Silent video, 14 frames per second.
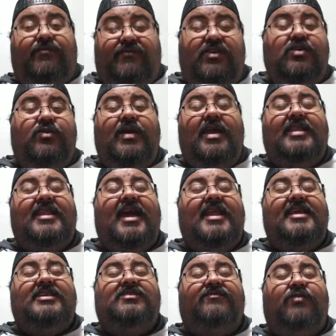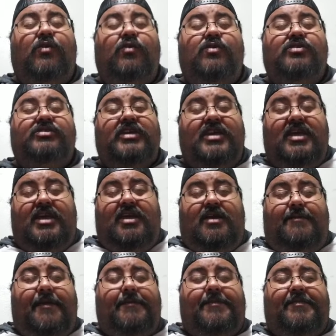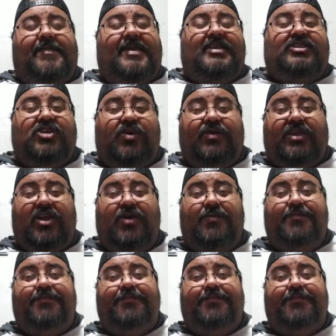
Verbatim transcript: review, and that is, of course, PPP Tokyo.